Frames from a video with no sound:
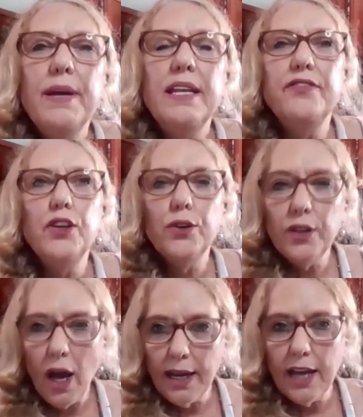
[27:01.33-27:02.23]
if you're
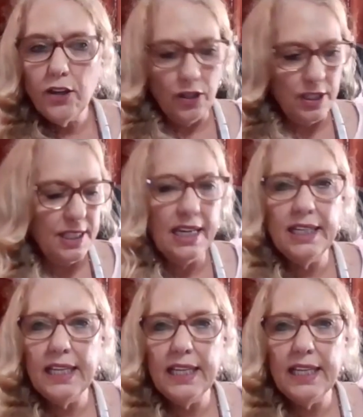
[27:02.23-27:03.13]
not
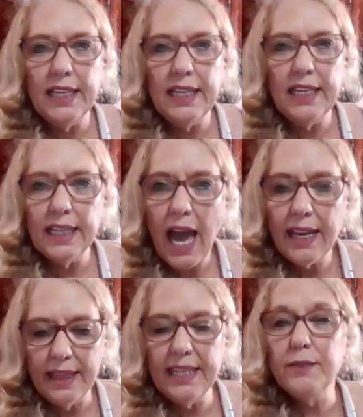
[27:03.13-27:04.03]
understanding
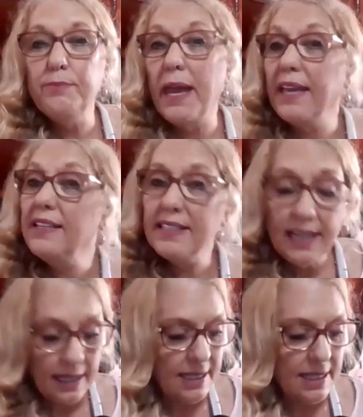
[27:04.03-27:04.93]
kind of these
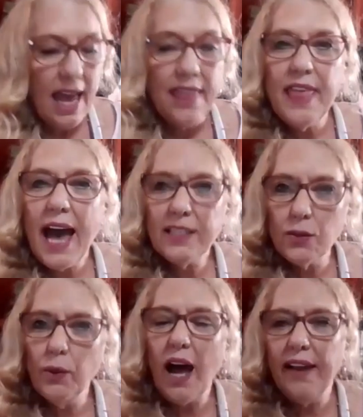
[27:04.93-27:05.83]
basics, that's
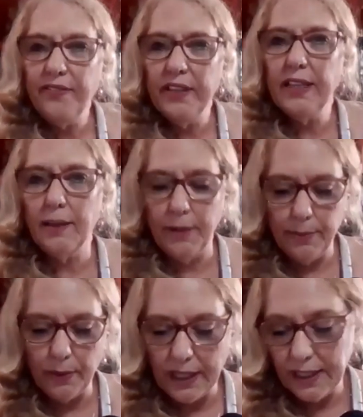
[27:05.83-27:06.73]
what I feel like people
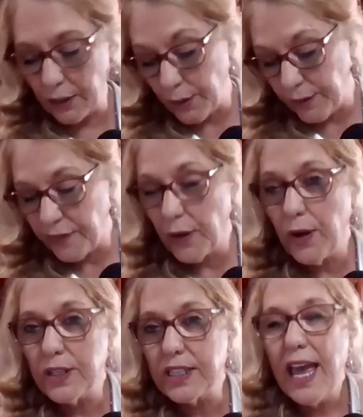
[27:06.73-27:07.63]
need to learn
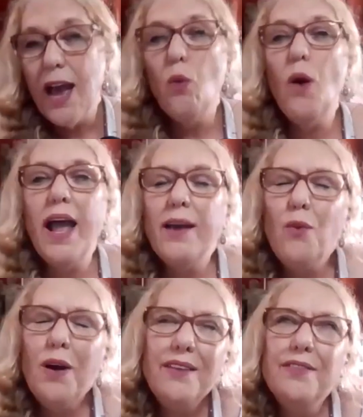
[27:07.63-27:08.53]
first.
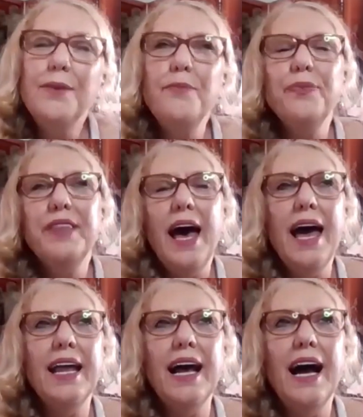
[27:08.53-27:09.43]
One of them that
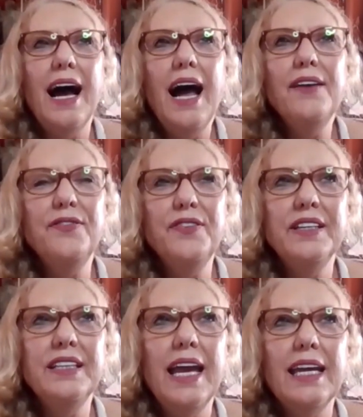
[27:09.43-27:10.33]
I feel
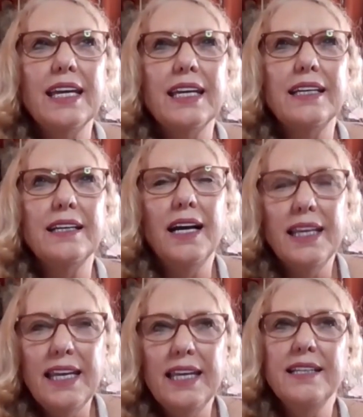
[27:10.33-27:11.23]
like,
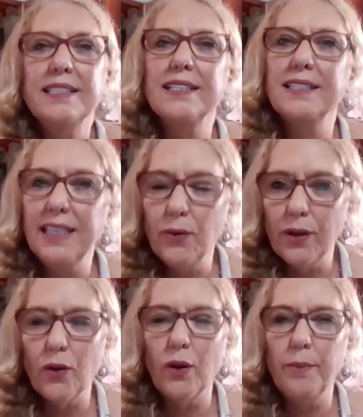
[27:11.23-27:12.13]
again, is a secret
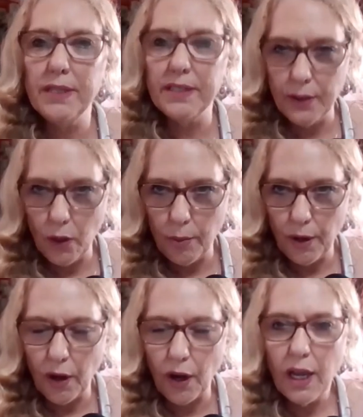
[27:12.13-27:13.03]
or a
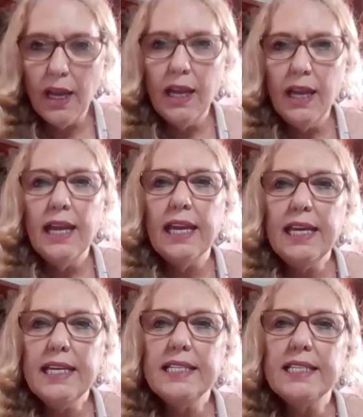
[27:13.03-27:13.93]
misnomer
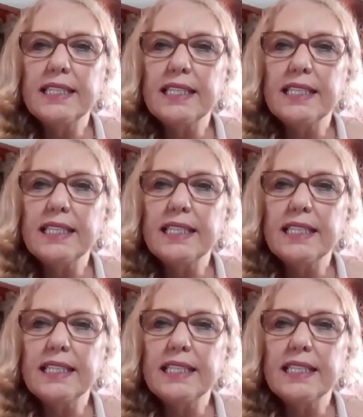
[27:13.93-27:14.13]
is